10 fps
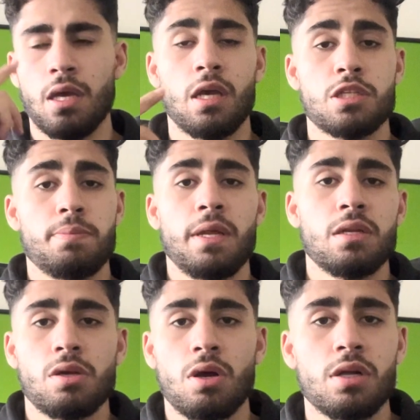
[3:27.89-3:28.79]
explain
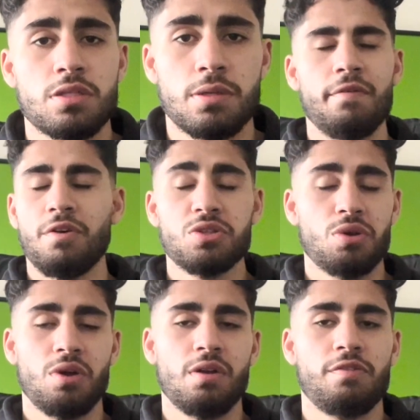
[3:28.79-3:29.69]
the concept. I've also
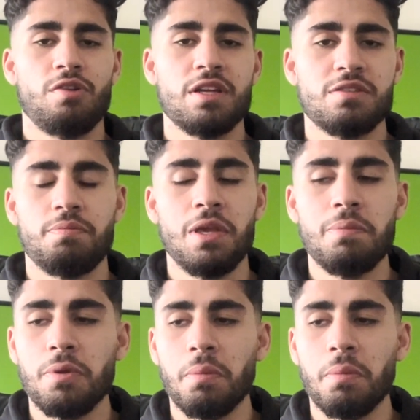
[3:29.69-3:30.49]
heard of creative people